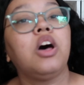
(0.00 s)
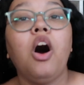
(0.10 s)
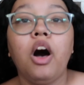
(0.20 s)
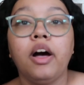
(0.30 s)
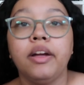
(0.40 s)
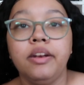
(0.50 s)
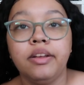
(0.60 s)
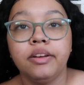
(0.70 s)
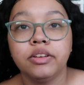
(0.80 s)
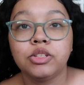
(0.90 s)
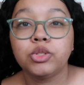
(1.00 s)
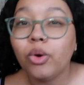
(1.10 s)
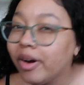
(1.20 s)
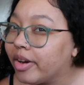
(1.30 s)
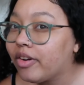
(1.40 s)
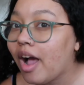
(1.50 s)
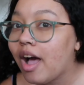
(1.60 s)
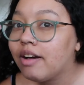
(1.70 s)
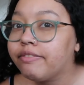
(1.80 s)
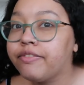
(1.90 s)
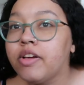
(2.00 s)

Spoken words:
on StoryGraph,